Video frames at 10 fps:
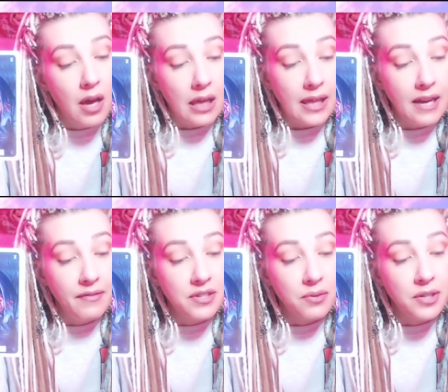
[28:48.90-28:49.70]
Life
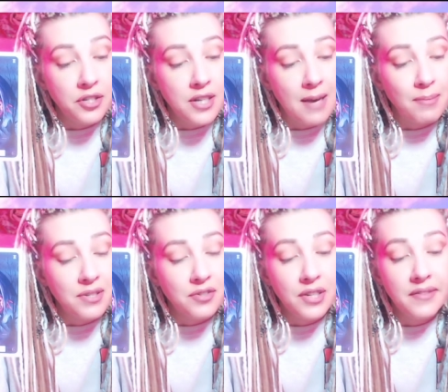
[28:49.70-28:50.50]
is a rich
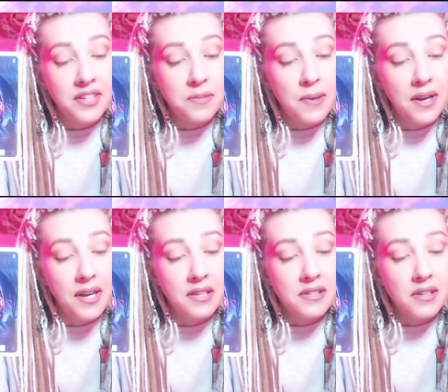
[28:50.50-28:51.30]
tapestry of
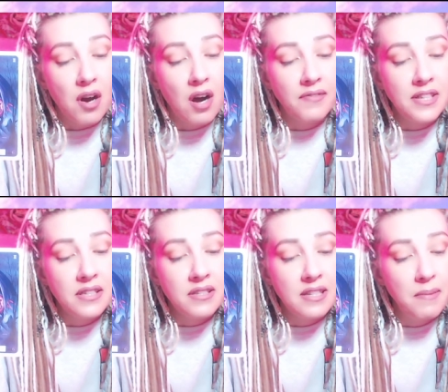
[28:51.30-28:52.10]
experience, and often
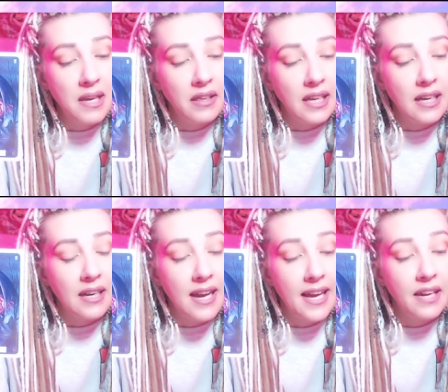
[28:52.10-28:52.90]
seemingly
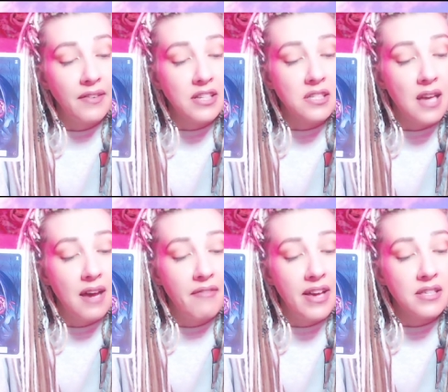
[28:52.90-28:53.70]
negative ex-
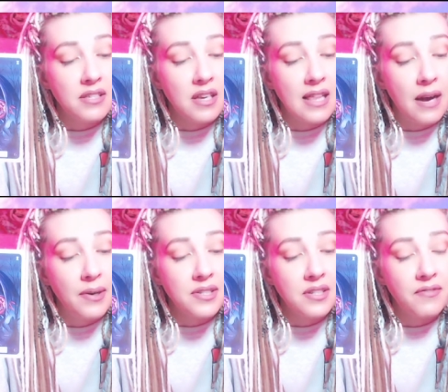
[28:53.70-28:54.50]
events allow
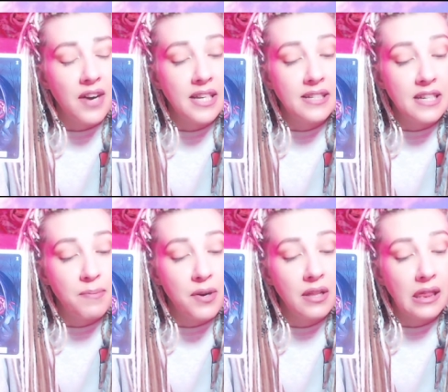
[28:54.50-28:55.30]
us to find
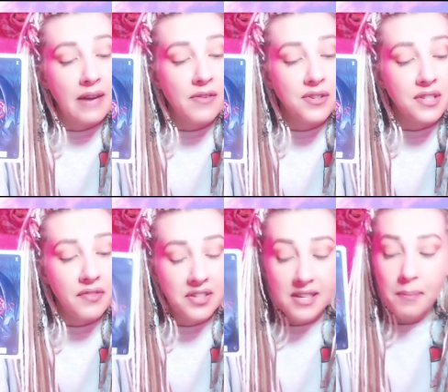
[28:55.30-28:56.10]
deeper levels of
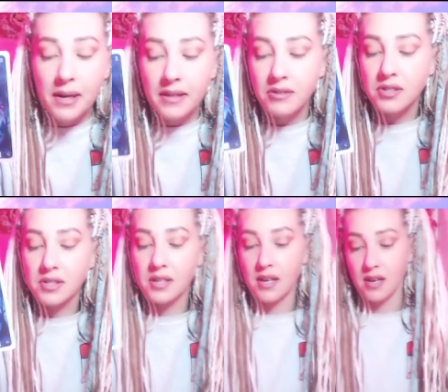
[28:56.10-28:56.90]
acceptance.
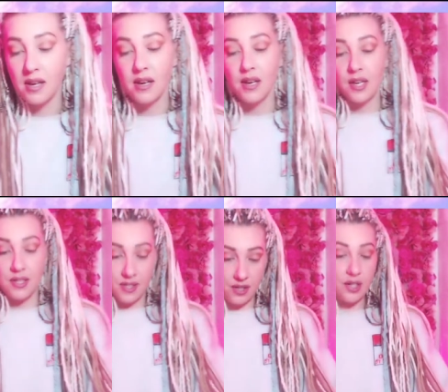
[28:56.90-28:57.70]

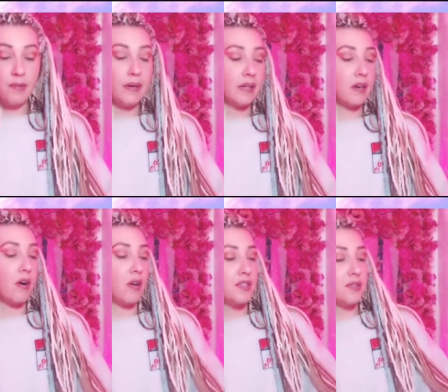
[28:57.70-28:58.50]
So you're being
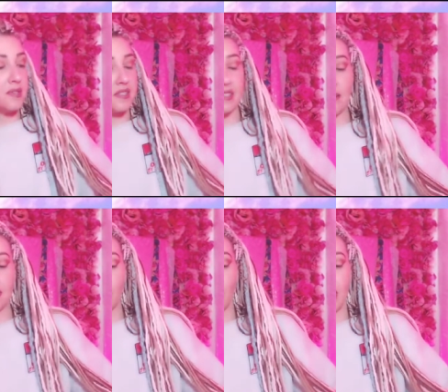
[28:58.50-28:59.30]
called to accept
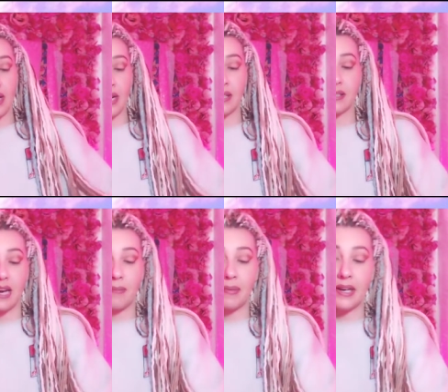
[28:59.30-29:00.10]
what is
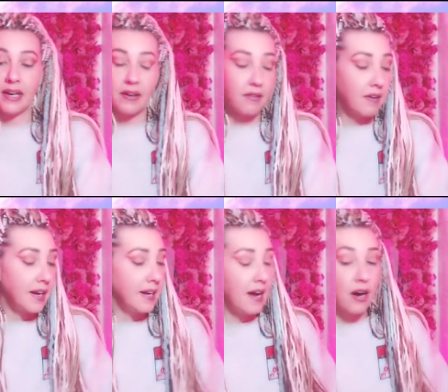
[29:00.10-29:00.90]
happening right
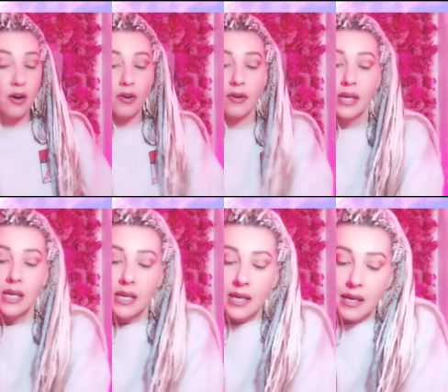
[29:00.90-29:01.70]
now,
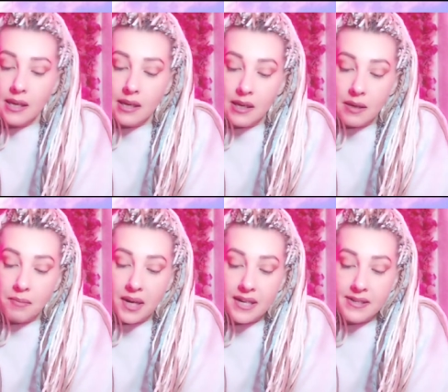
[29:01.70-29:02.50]

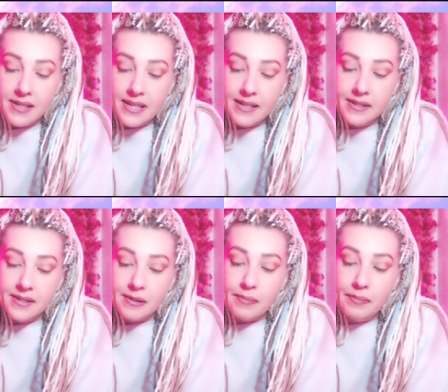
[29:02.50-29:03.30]
Pisces.